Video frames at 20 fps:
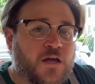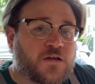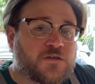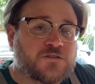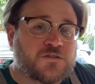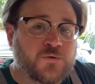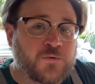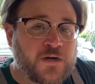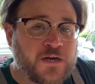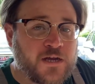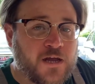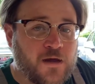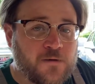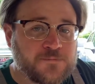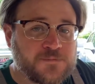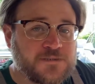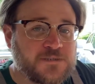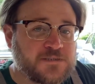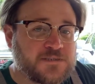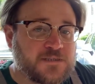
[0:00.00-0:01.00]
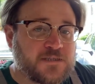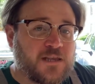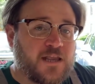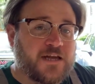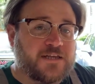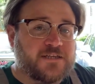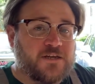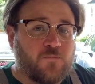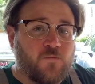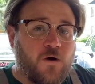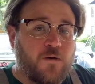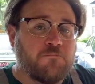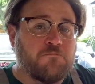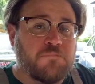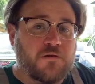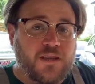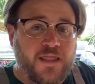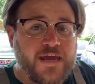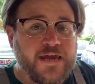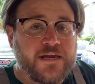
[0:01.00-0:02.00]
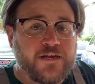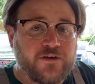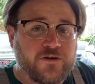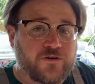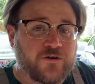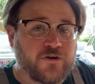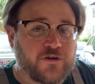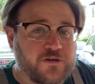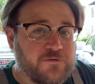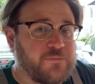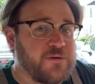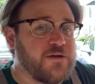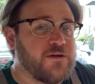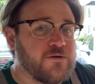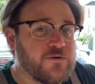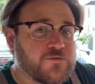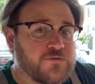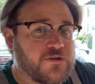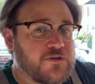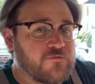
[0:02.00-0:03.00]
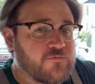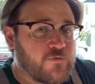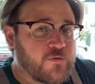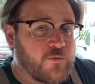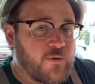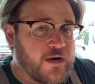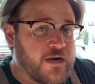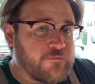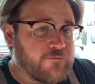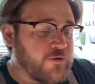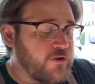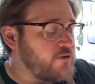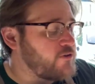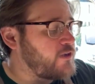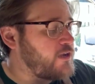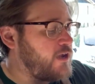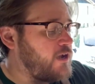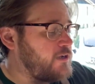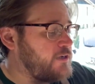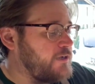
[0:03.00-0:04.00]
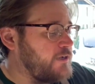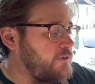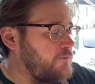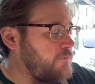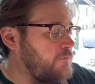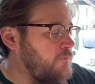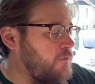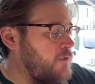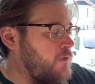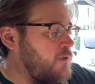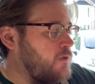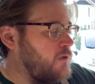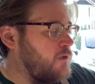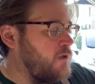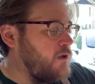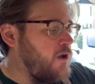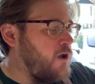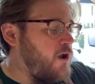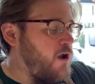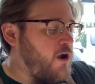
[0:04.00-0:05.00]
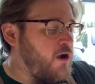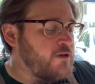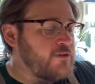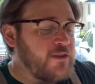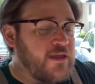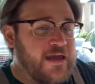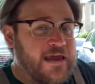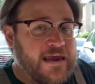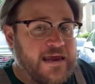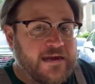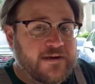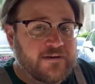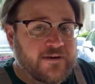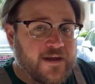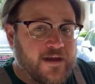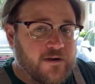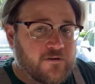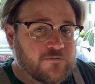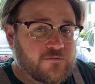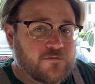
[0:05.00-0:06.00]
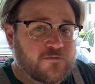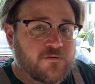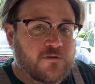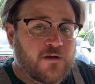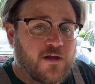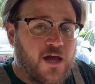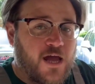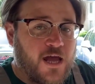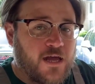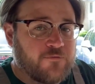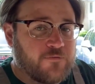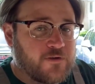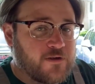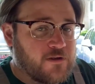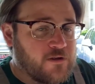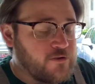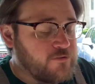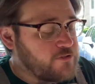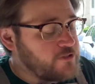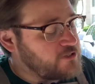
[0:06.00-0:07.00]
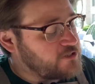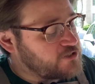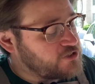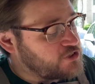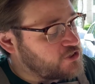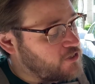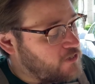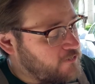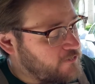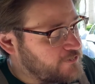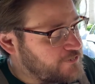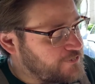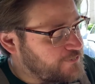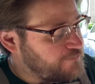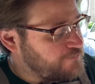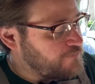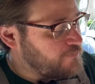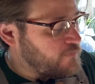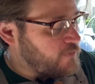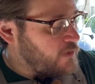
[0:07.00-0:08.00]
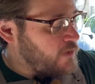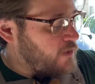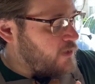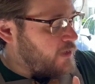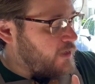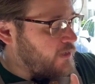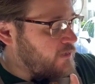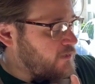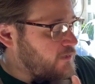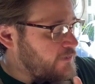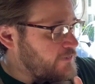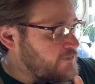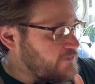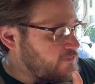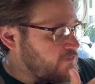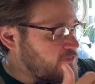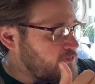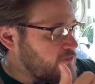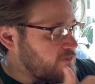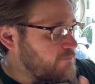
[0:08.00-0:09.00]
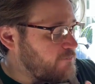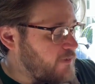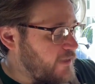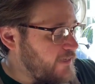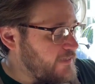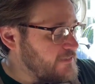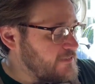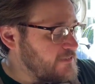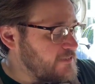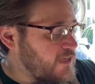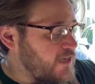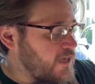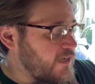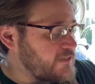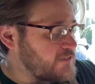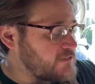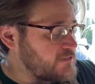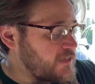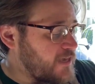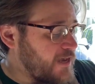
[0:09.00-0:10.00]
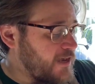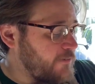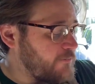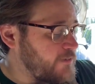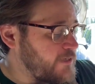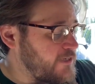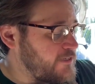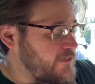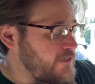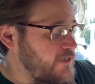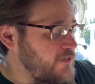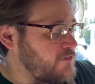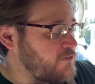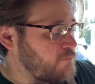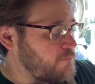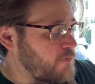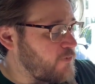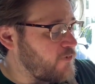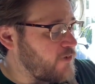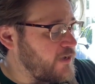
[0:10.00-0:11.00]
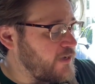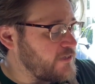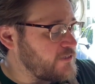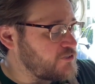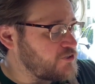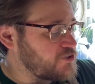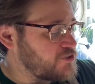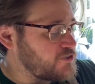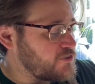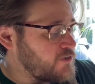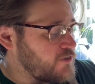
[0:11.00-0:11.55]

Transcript: So when it comes to selecting what blade you're going to be using for whatever you're cutting, on the handout, I've included a chart. It lists the blade size, how many teeth per inch,